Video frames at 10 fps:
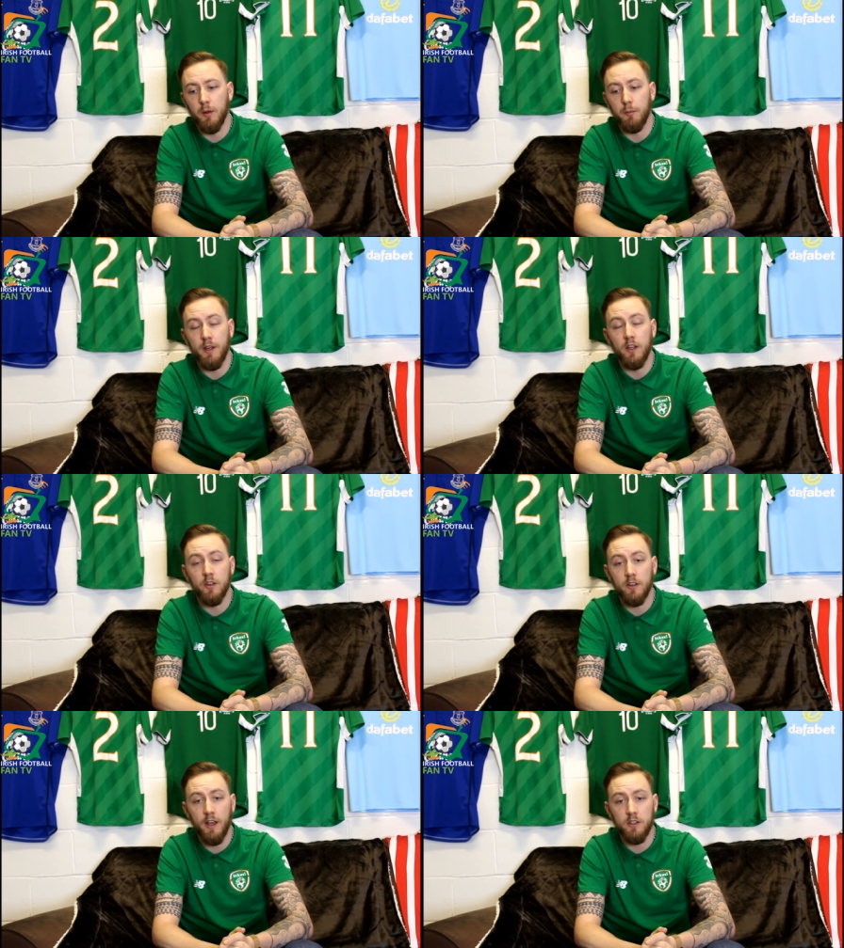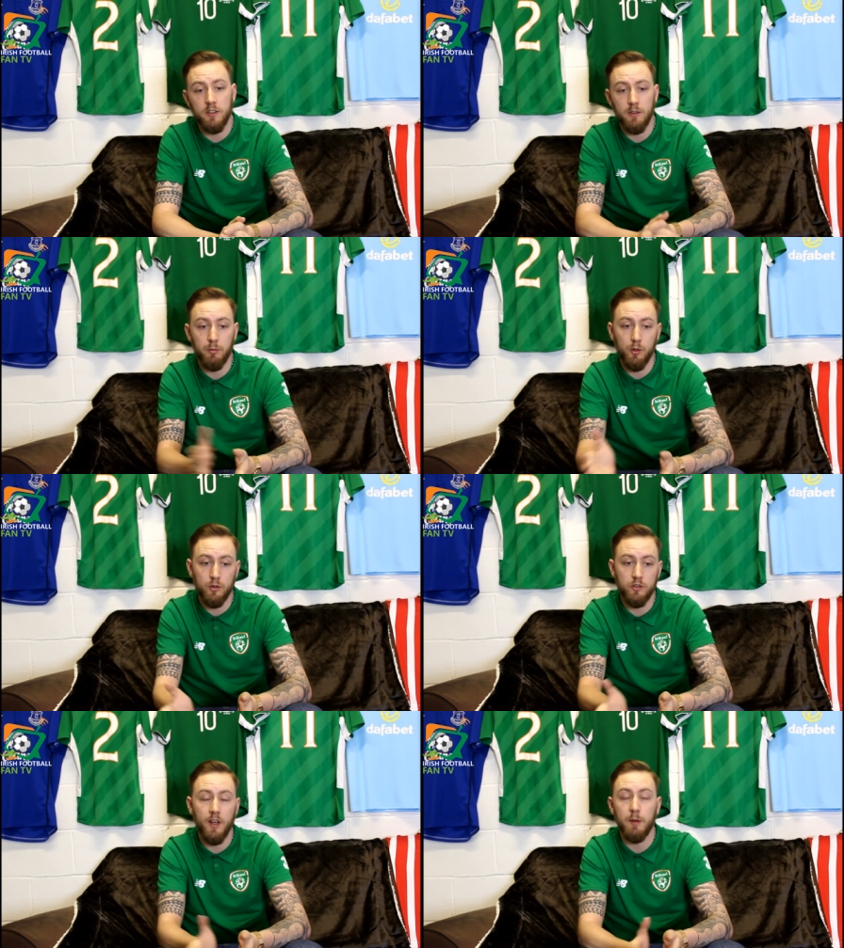it'll be easier to actually
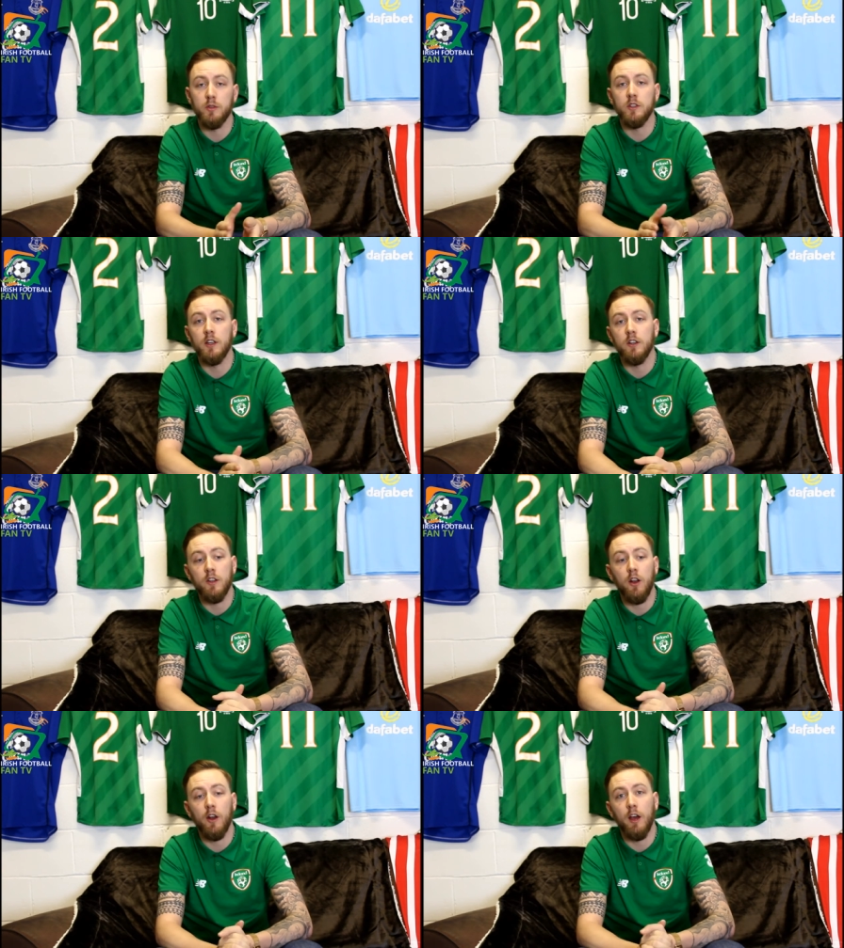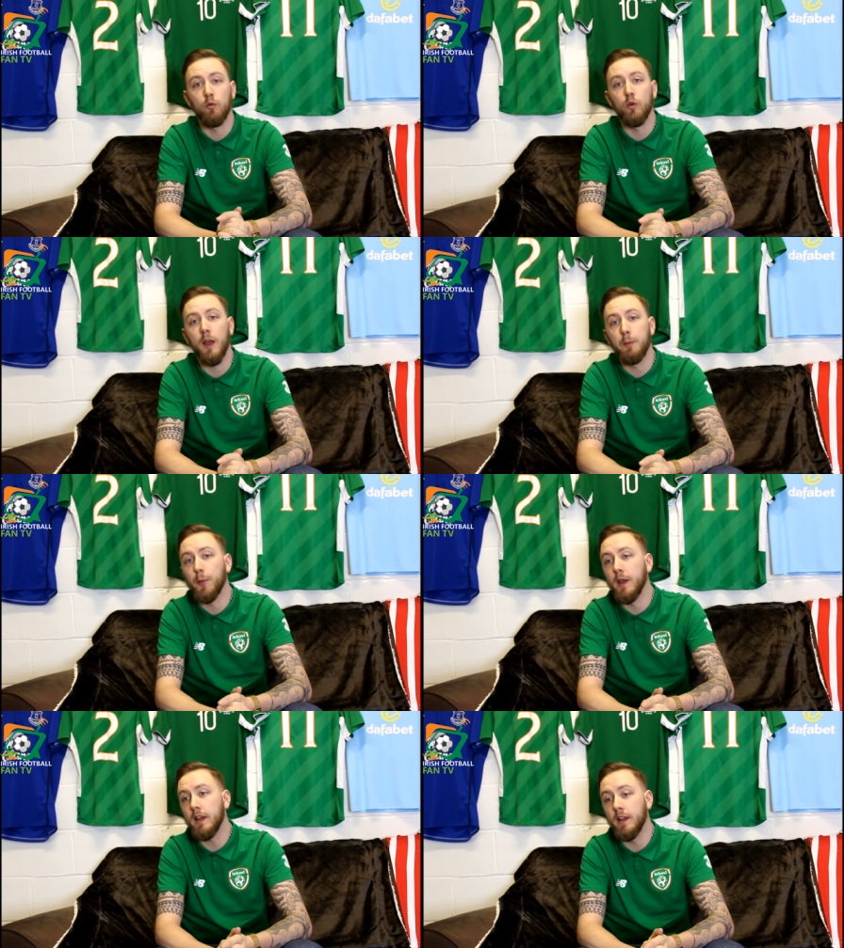blood Seamus in because he'll only have one game a
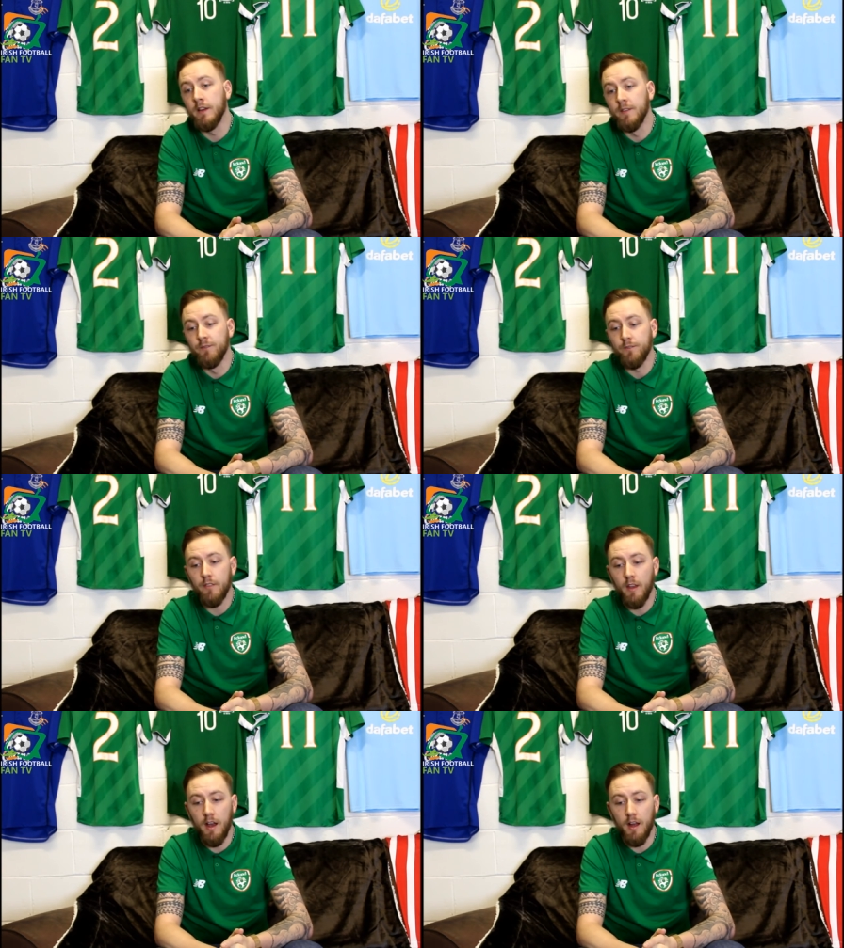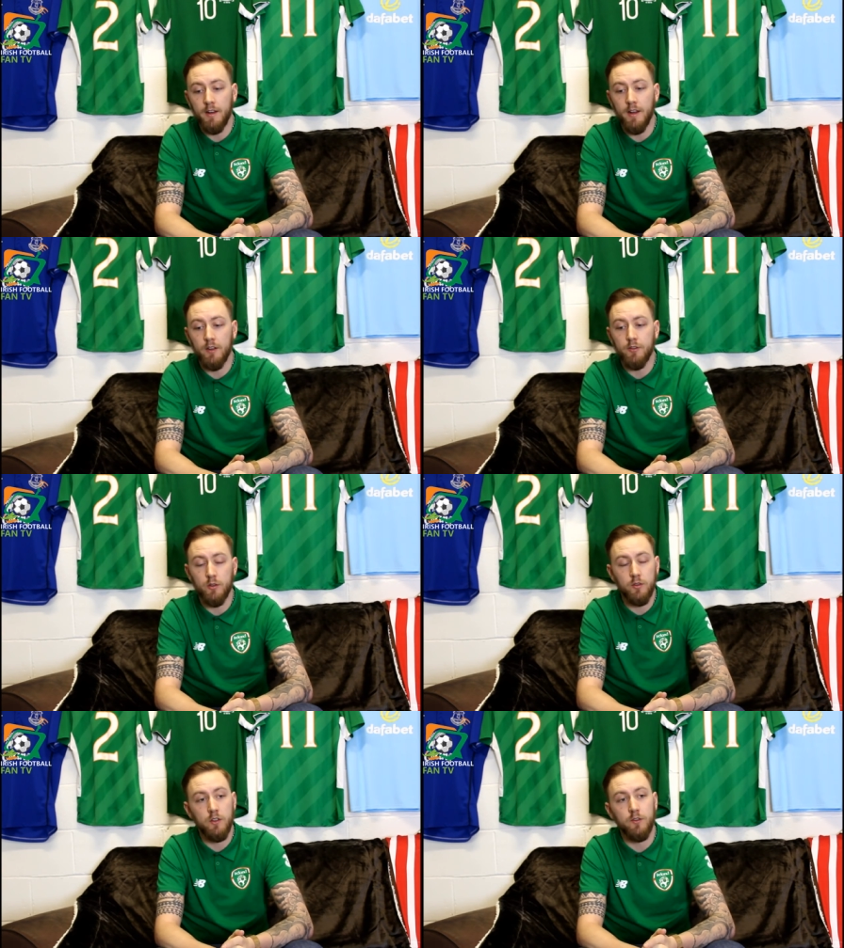week, and uh, if
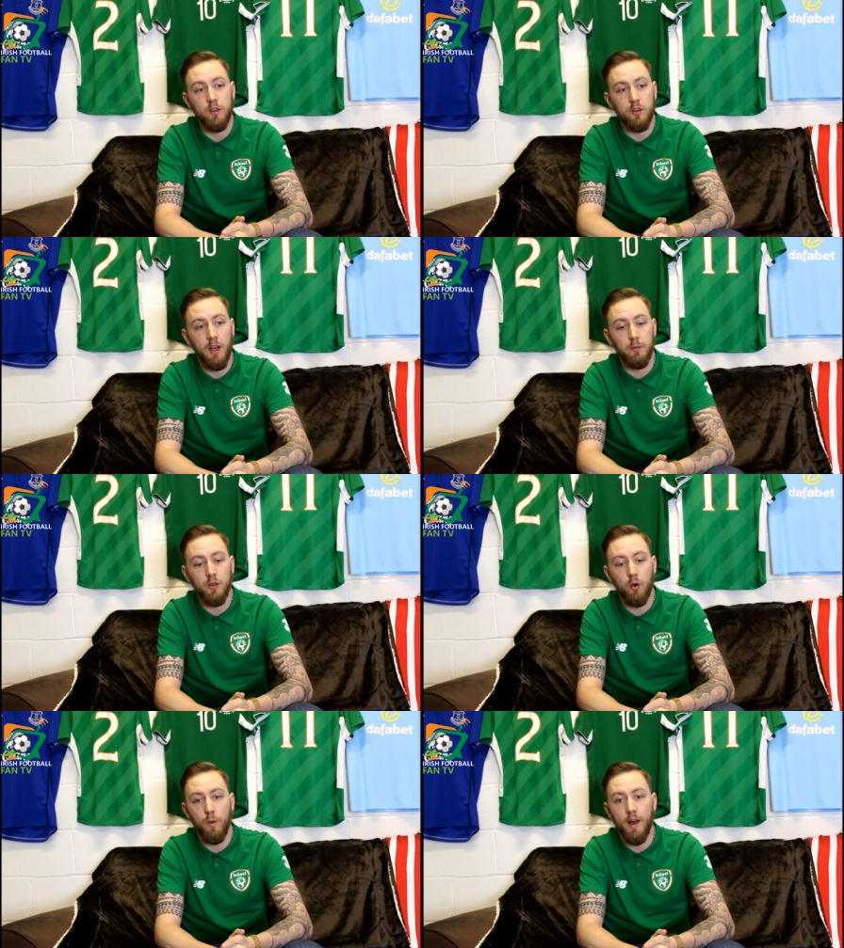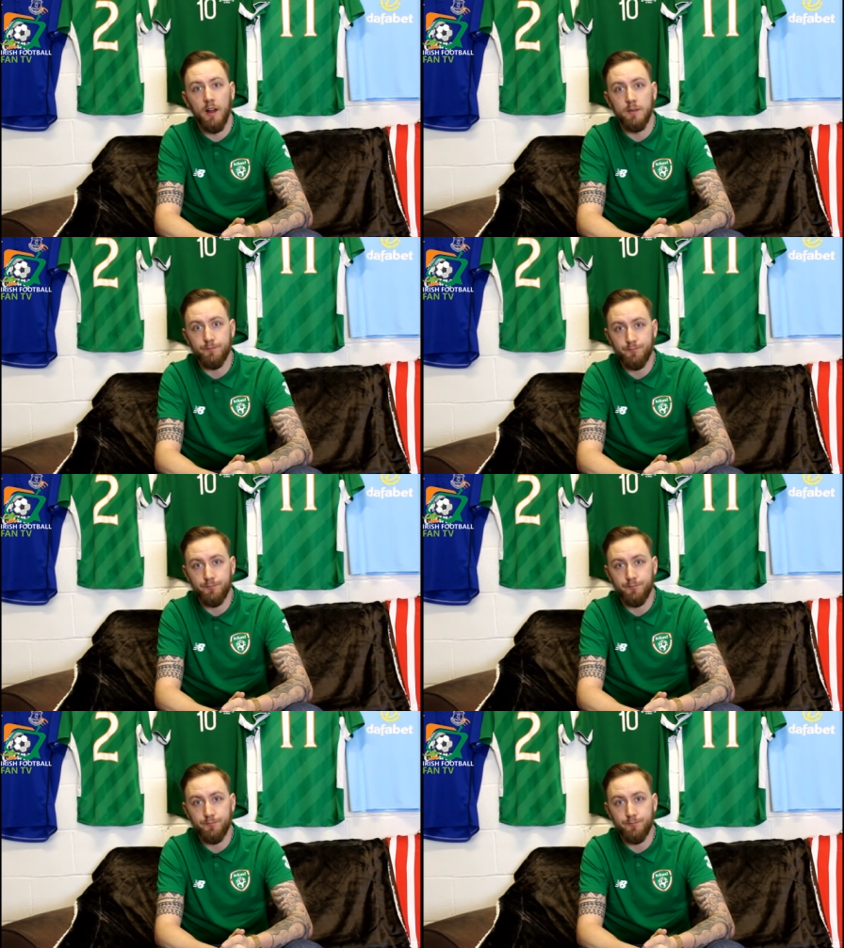those if those games go well,